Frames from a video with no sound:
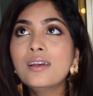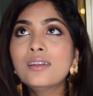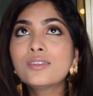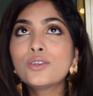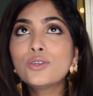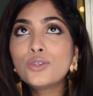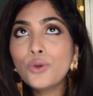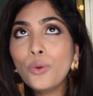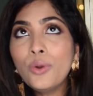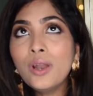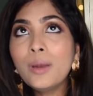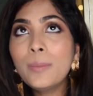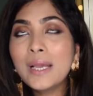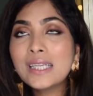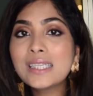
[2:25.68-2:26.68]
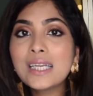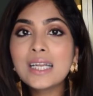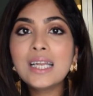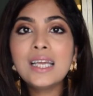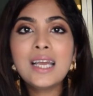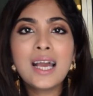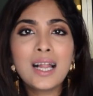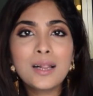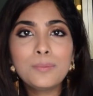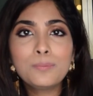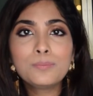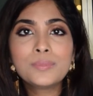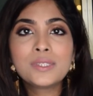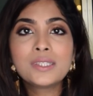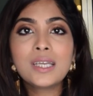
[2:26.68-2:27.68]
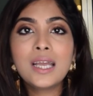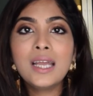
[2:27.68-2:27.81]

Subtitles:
So toner basically helps